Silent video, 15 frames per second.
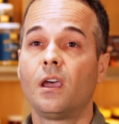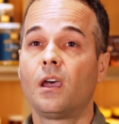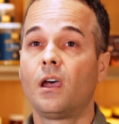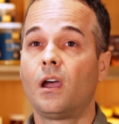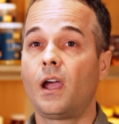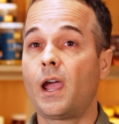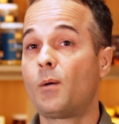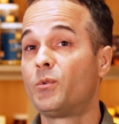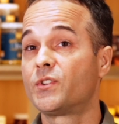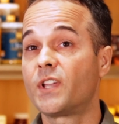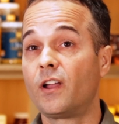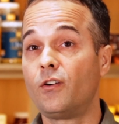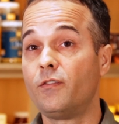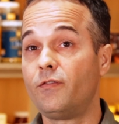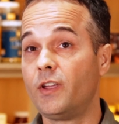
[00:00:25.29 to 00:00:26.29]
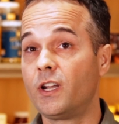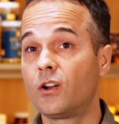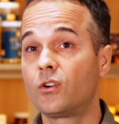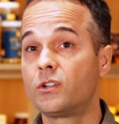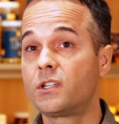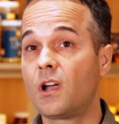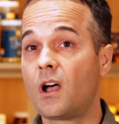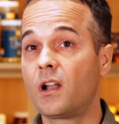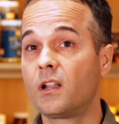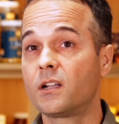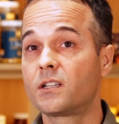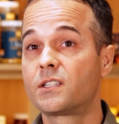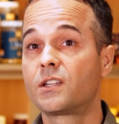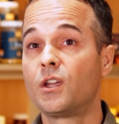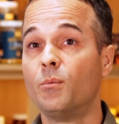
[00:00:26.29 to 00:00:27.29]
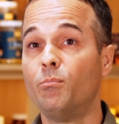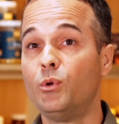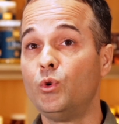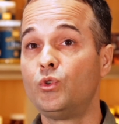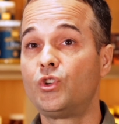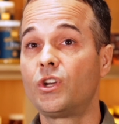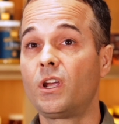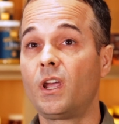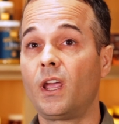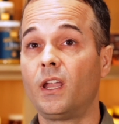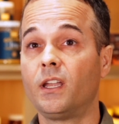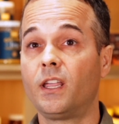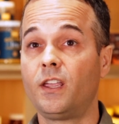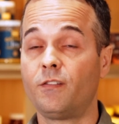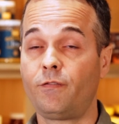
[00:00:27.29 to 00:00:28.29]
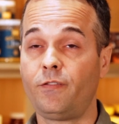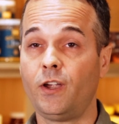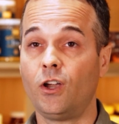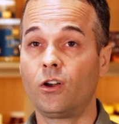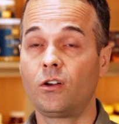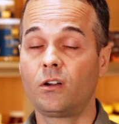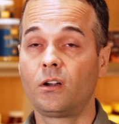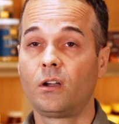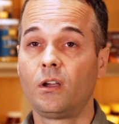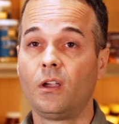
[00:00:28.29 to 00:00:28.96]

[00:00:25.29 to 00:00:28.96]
apple cider vinegar tonics, kombucha and kefir.